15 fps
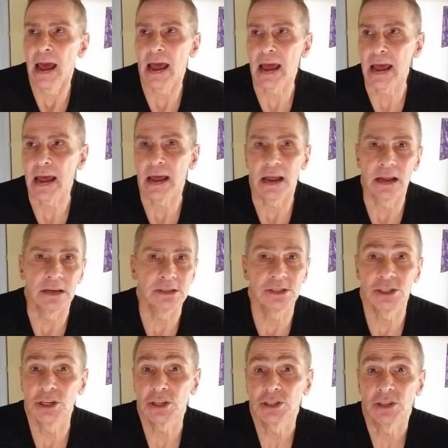And
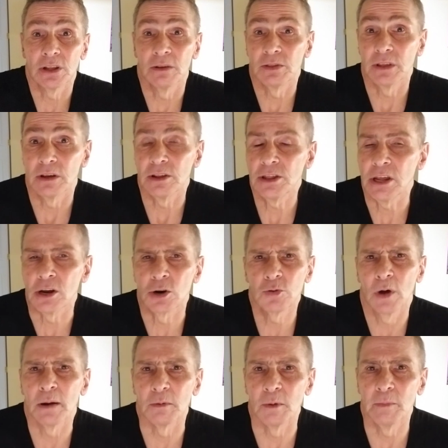just the
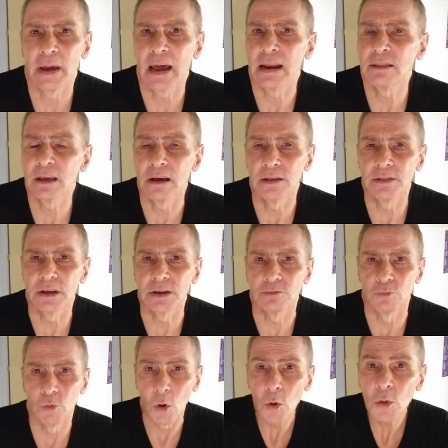incredible man, the
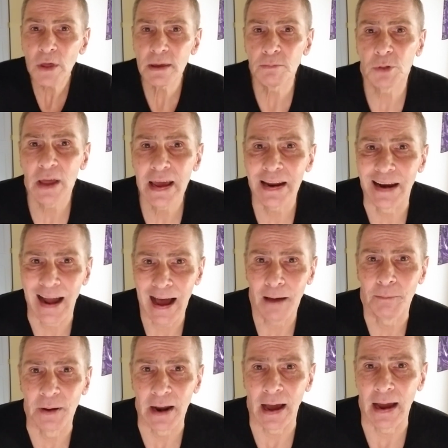role he played in
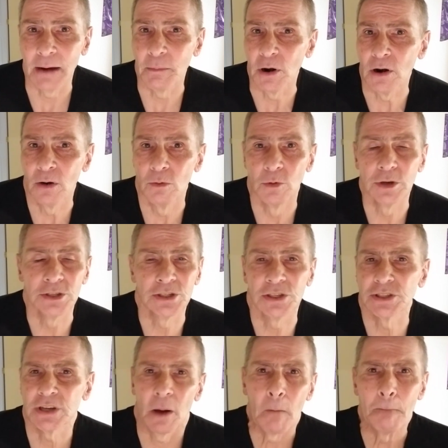Oppenheimer was
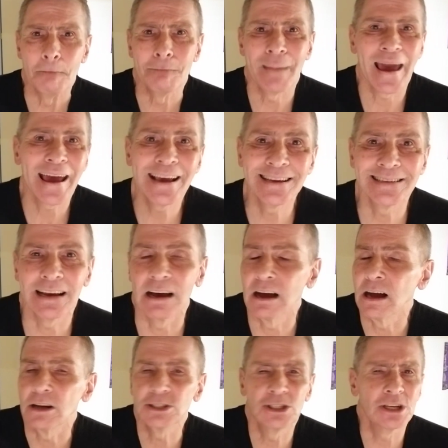just amazing,
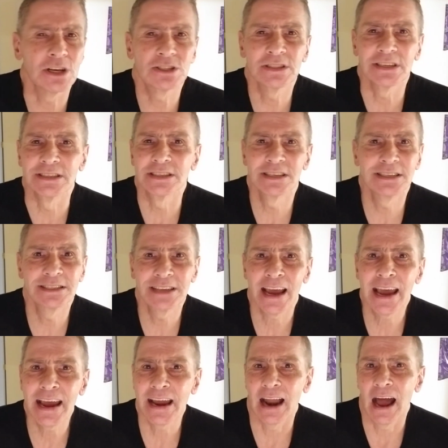just insane.